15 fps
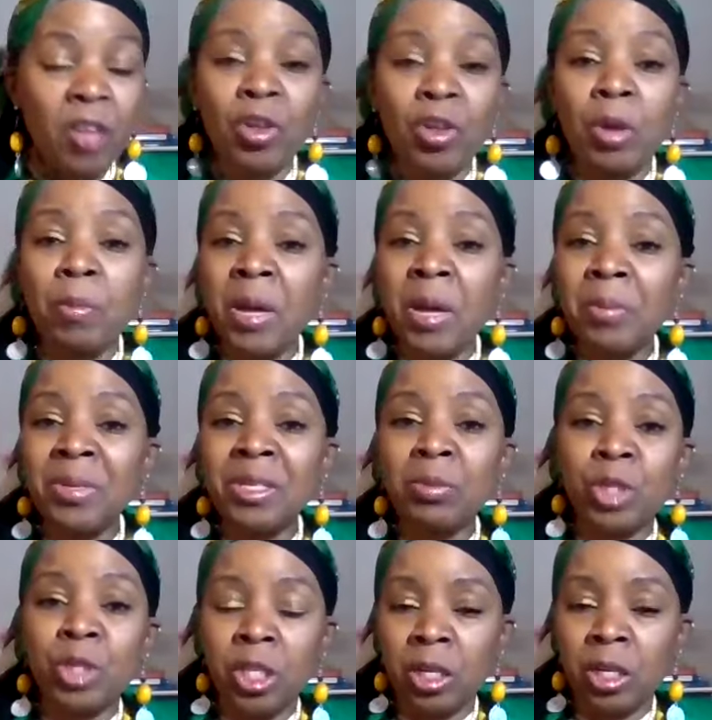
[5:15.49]
There may be
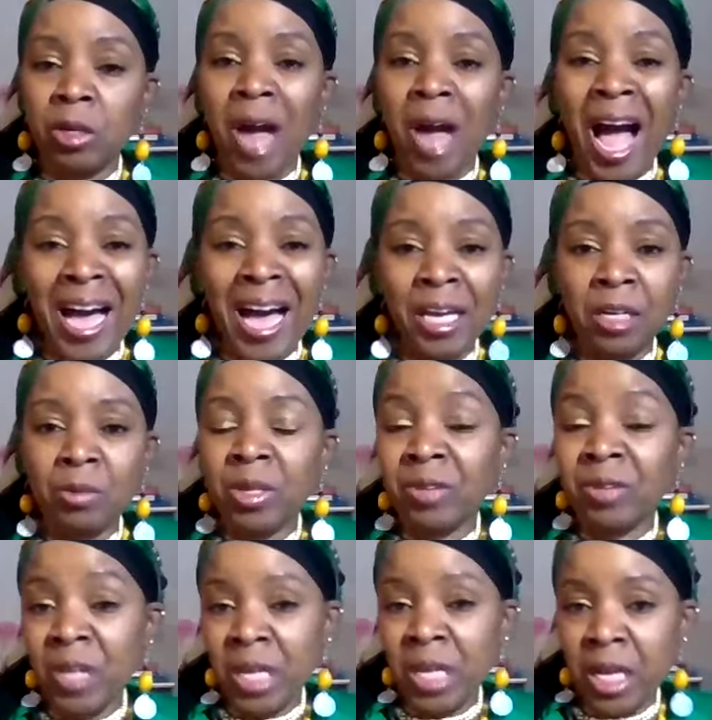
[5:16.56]
particular items
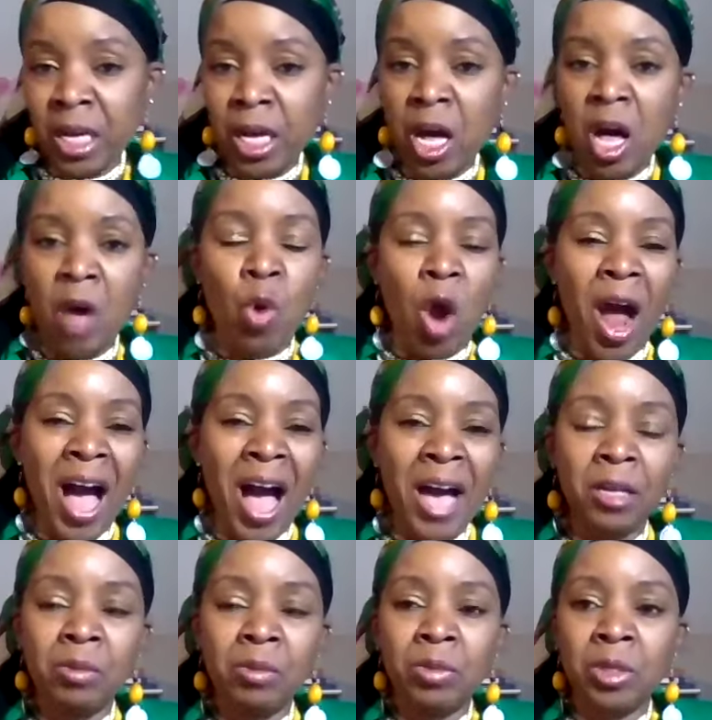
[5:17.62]
of income or
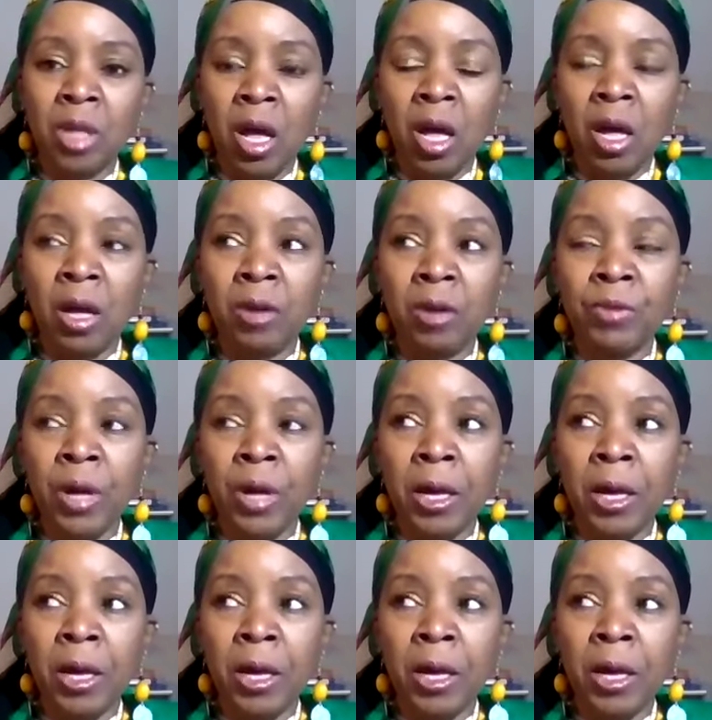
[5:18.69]
items of